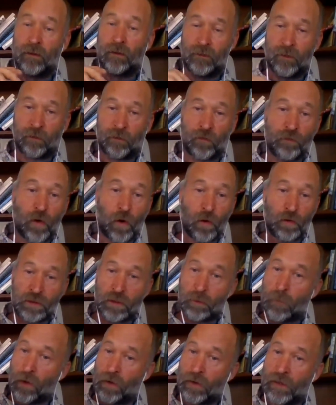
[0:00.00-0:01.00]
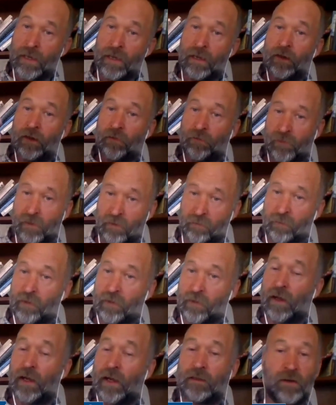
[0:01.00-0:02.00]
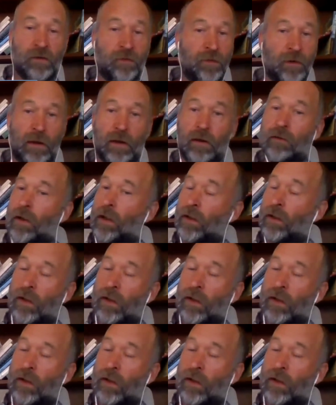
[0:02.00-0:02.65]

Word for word: This notion about eating seasonally, like just say,